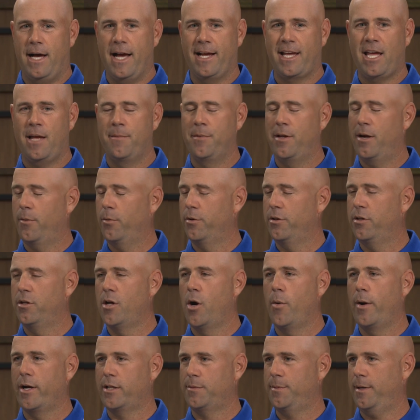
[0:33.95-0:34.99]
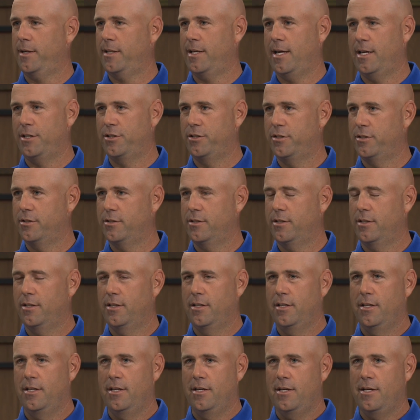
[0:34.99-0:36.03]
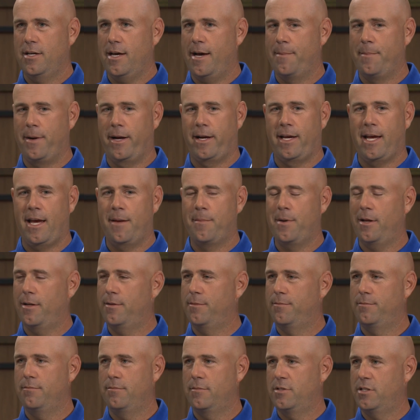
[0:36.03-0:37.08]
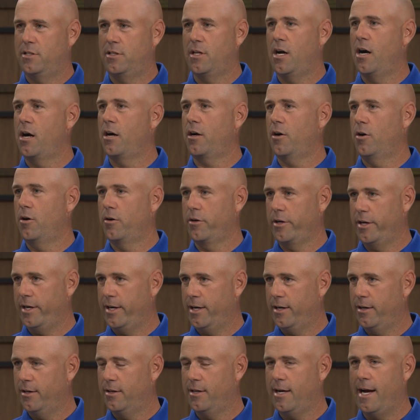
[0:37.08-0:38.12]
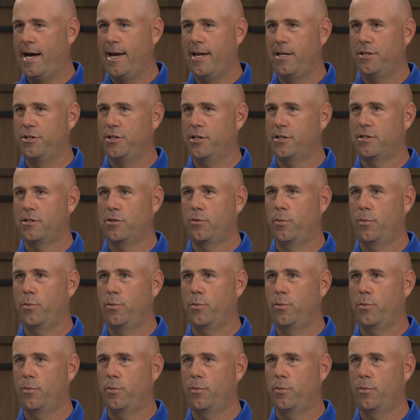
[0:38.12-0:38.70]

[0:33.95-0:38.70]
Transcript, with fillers: I came there with no expectations. My game had stunk all year. I had just